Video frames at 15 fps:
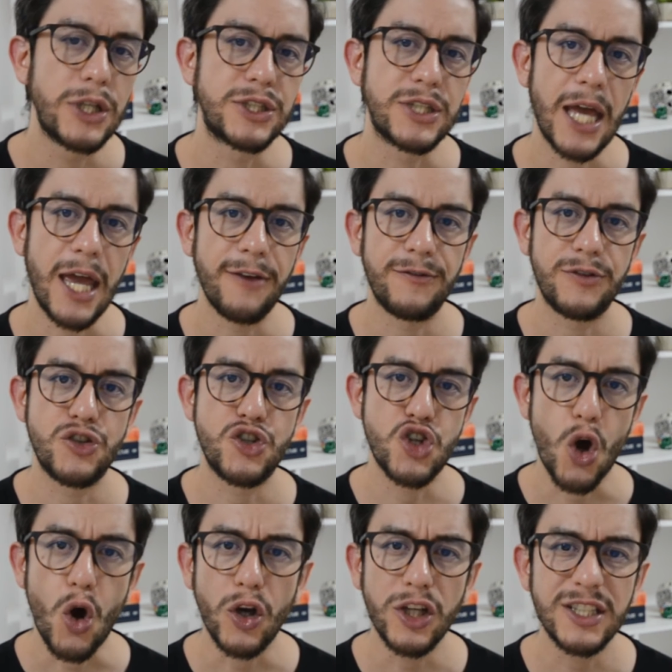safe
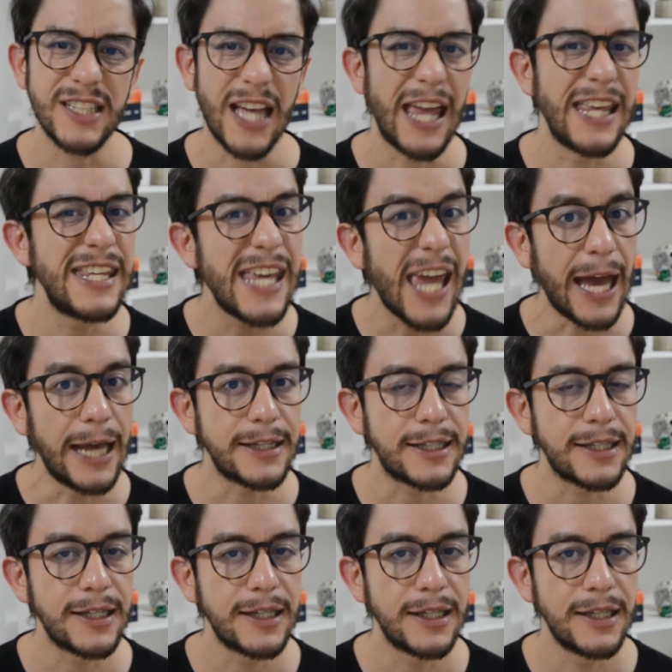choice, yet
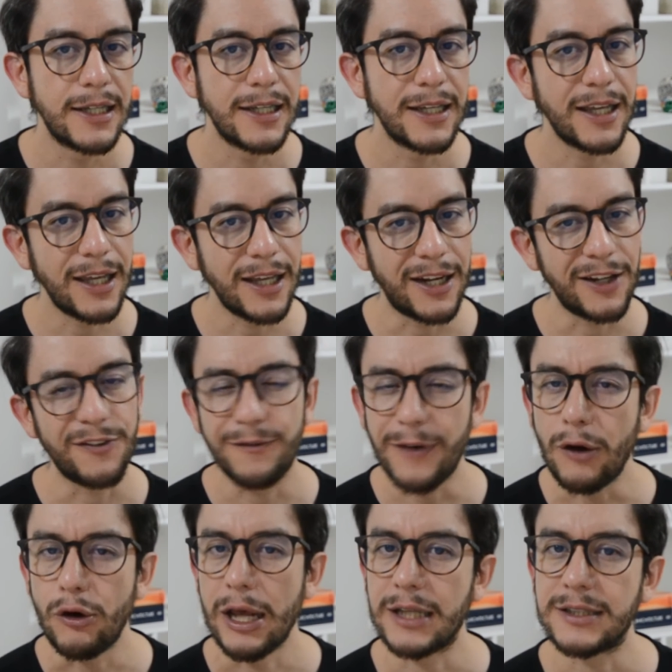it is
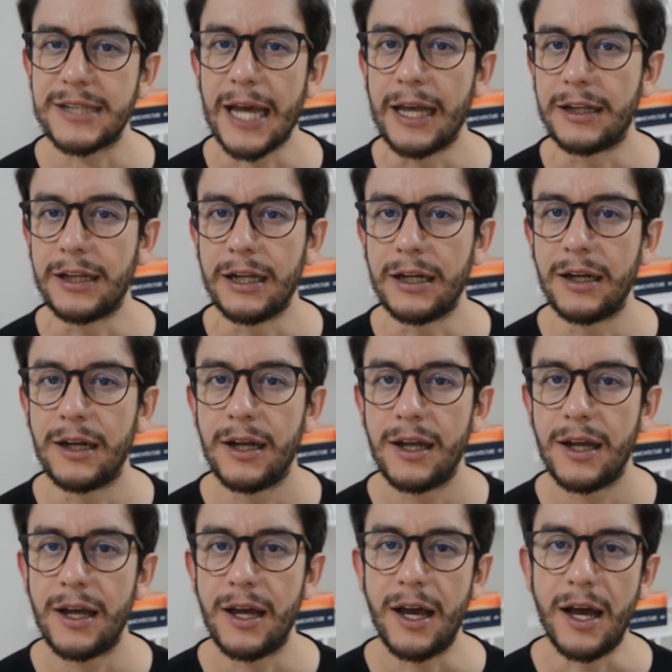very exciting
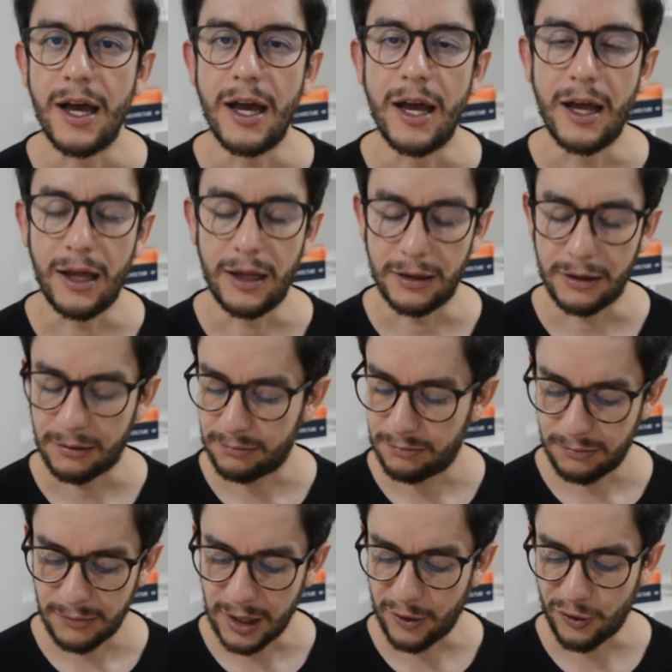and
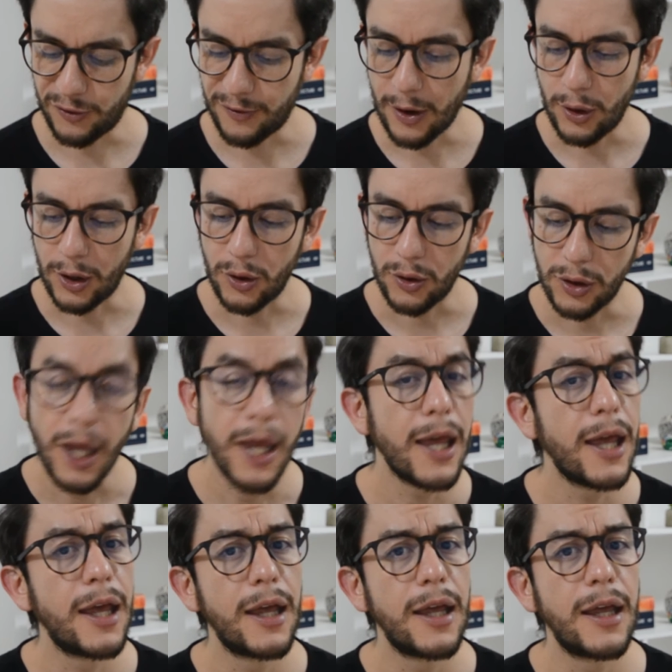it is very good.
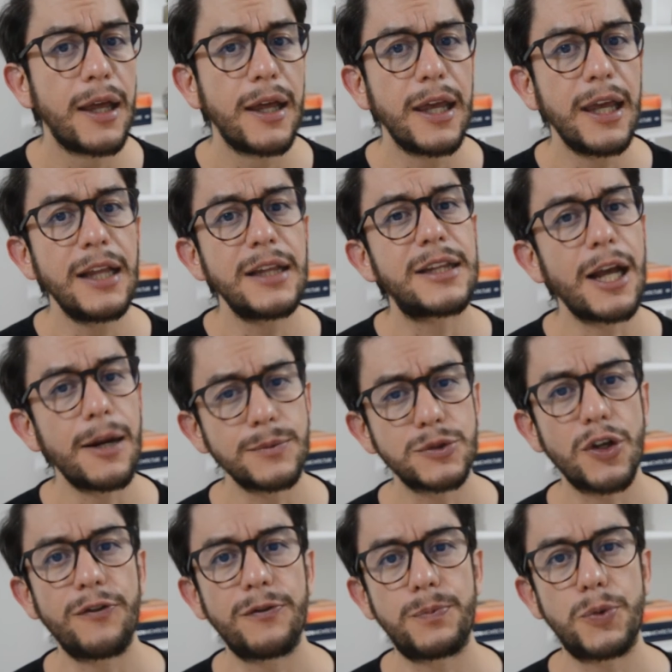In terms
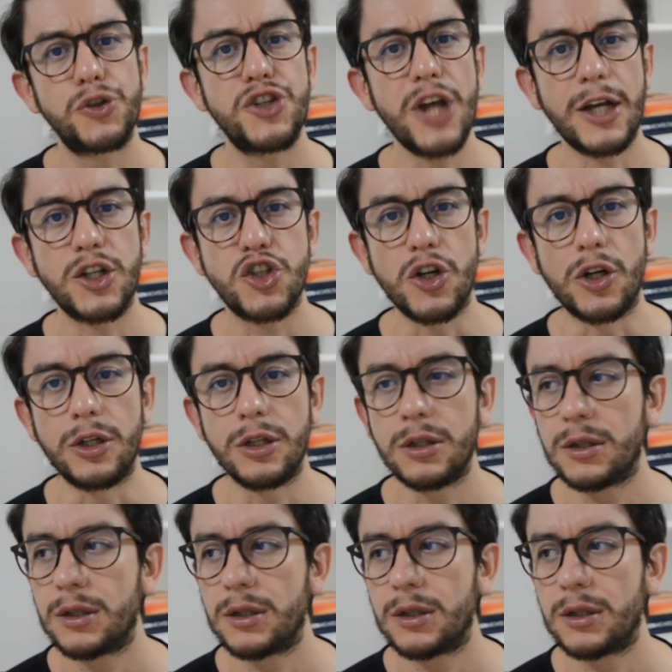of projection,